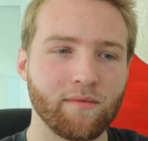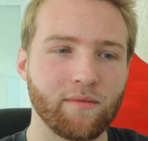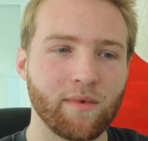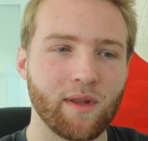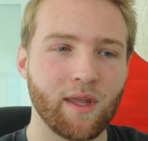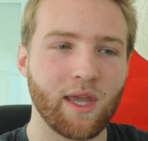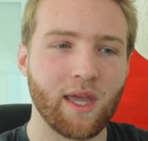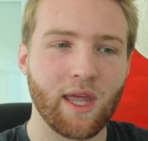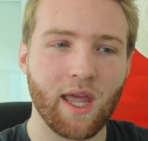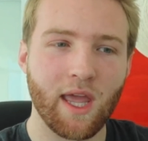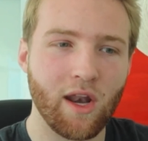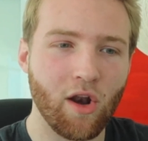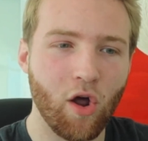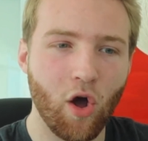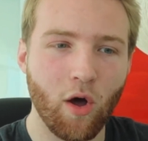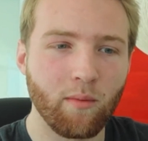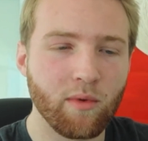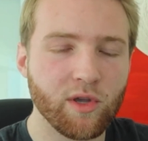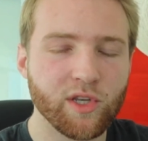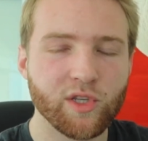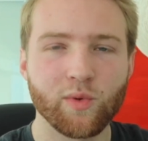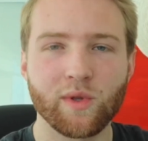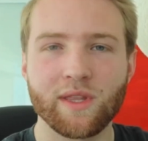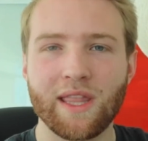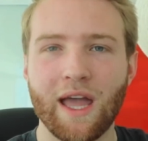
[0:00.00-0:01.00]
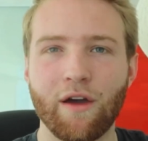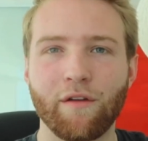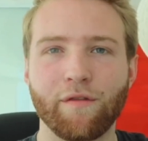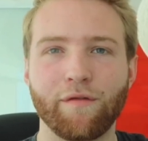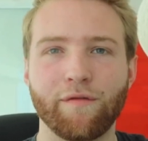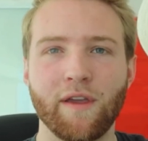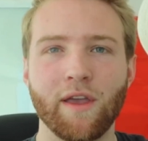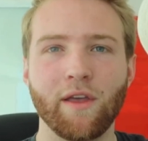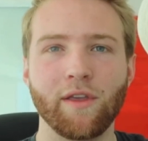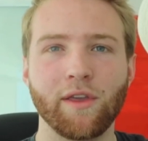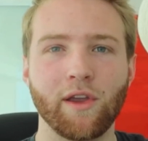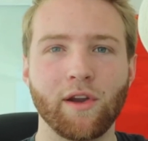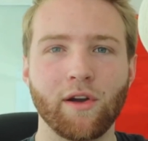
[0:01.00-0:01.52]
and almost without
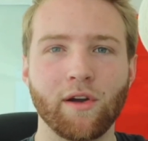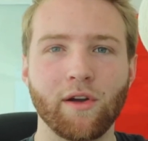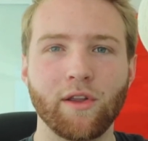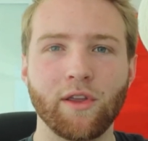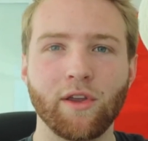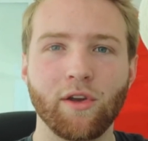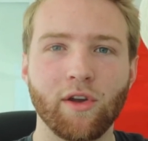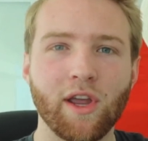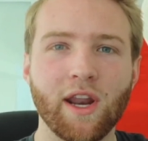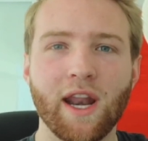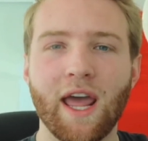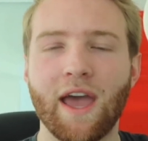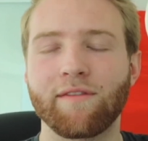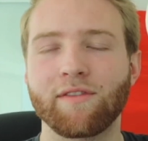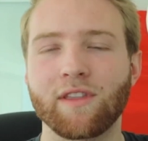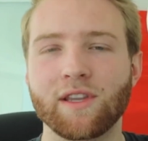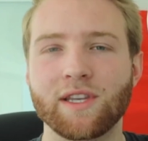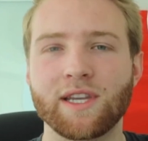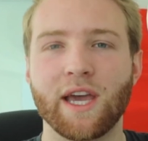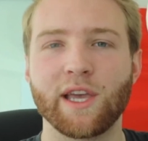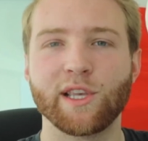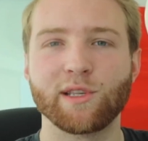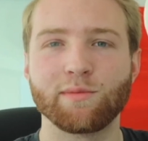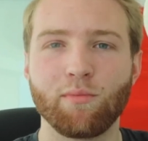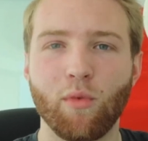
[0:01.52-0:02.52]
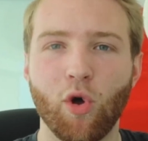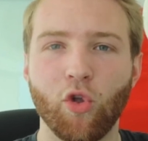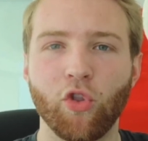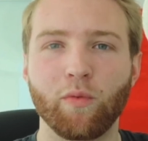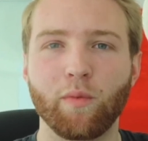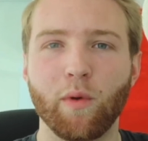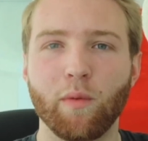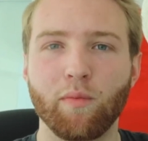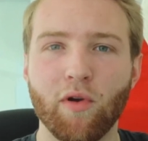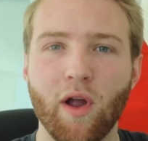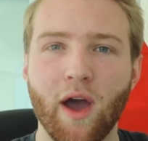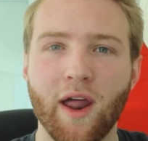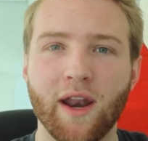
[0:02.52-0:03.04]
failure, you're gonna have to test
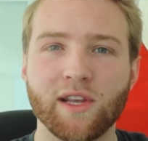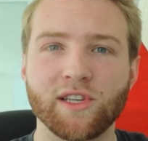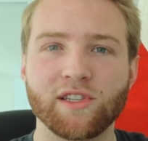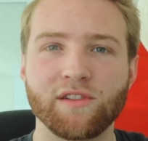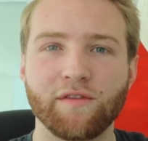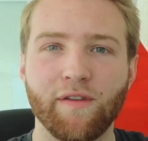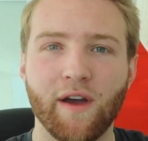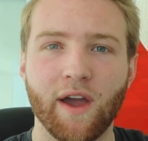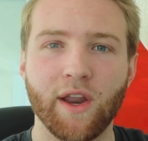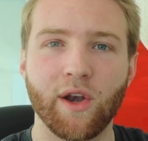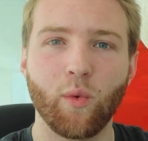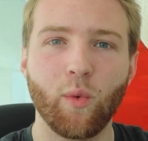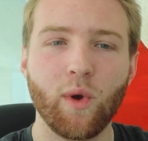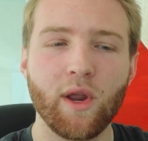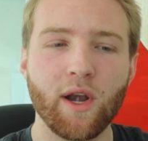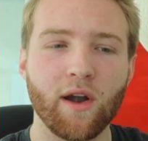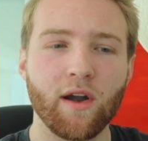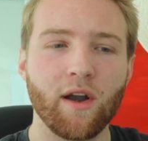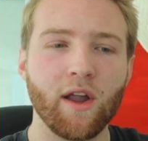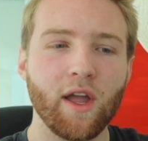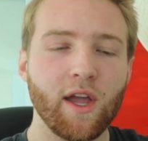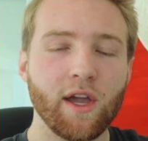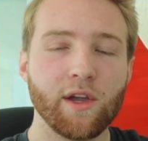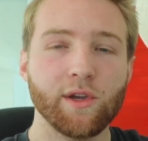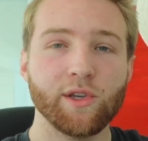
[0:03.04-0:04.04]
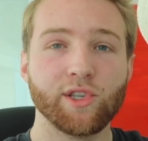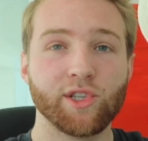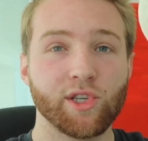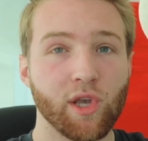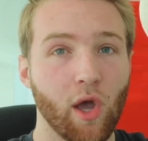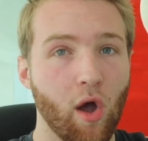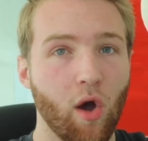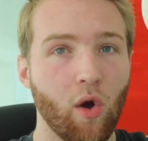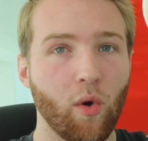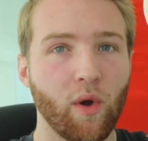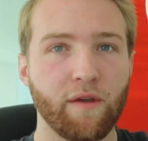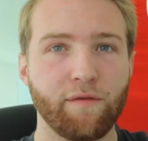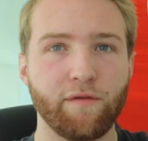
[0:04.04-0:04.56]
multiple products to find a winner.
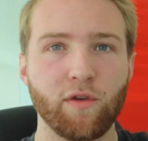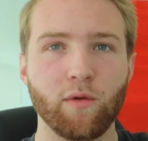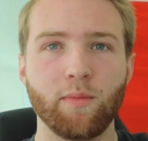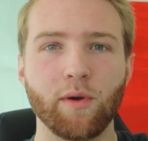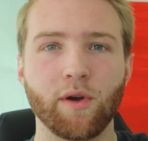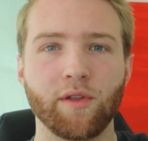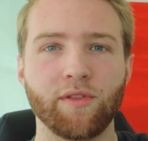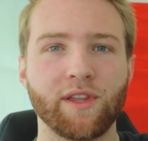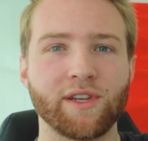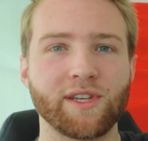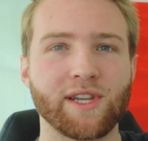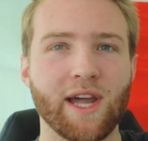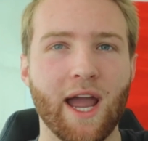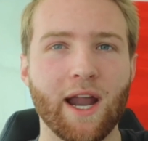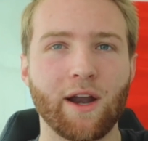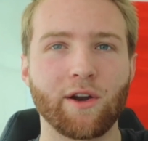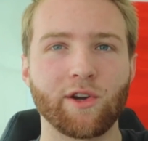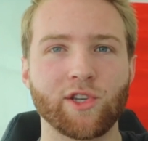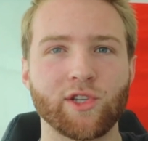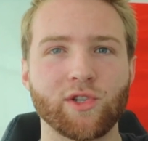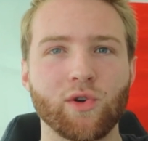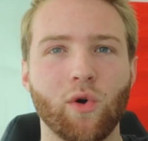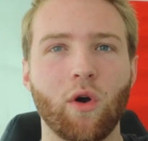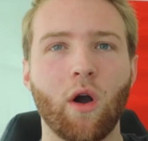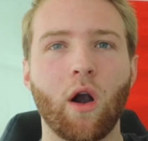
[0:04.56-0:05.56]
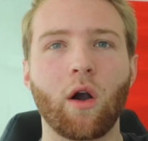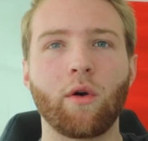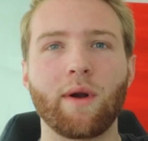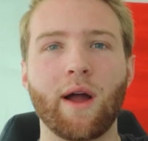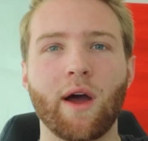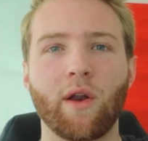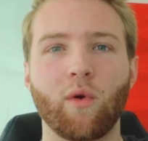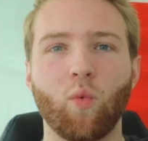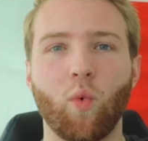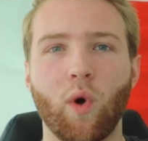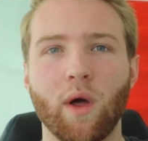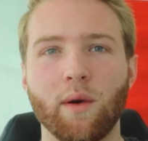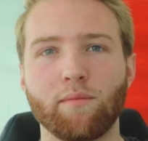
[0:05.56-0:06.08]
So if you build an entire store
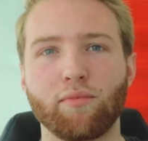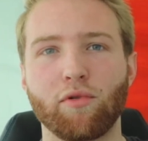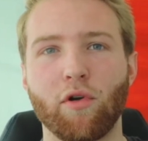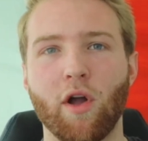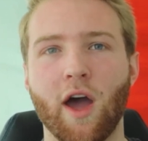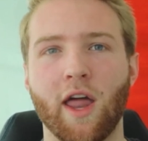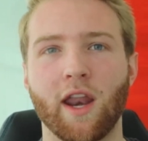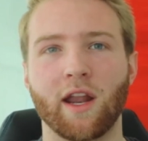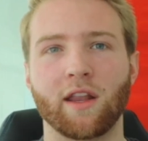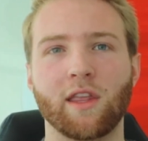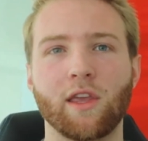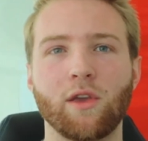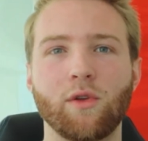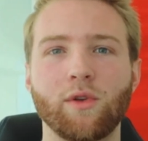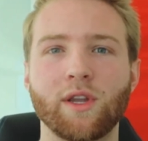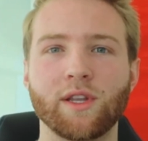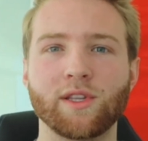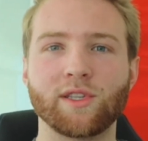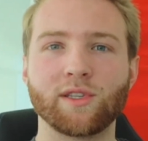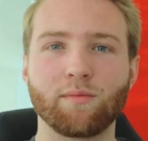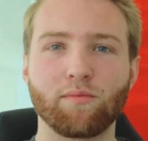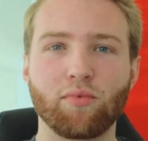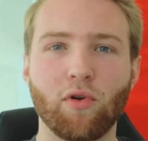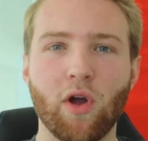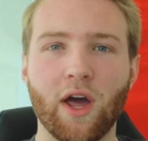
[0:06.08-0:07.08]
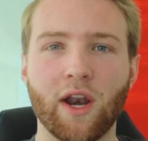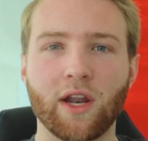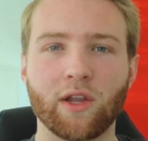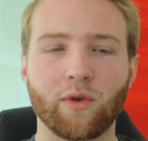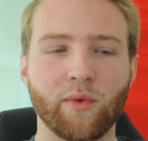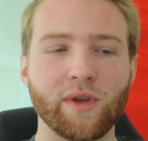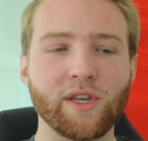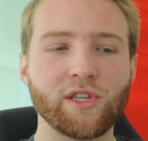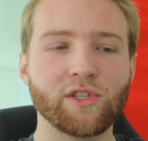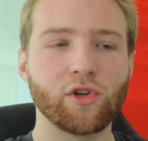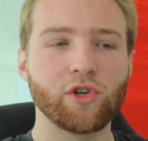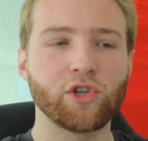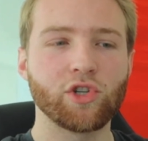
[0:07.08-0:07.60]
around one product that you did some product
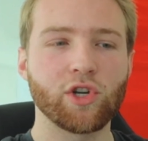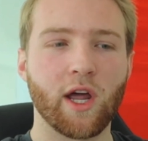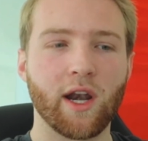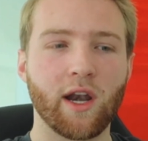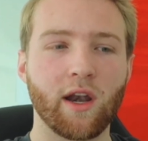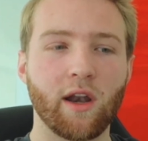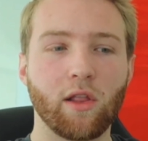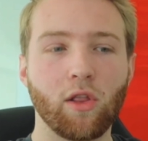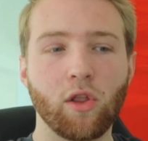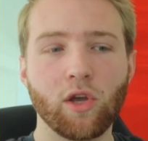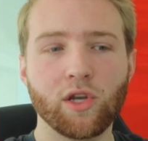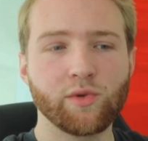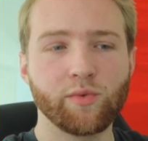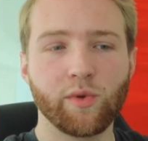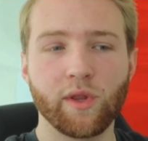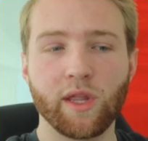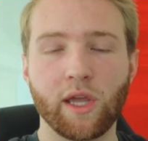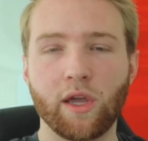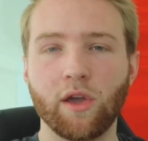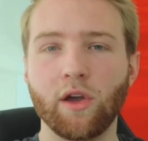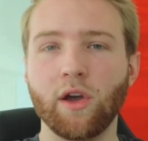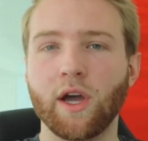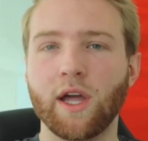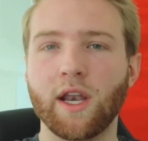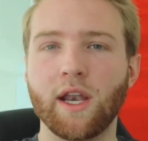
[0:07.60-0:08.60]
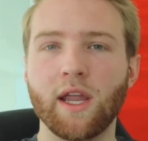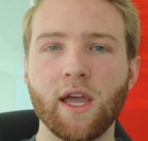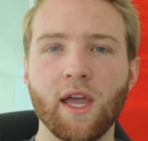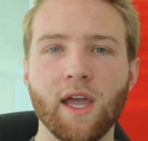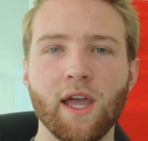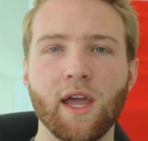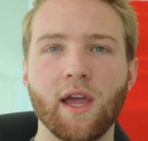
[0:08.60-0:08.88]
research on and it looks really good,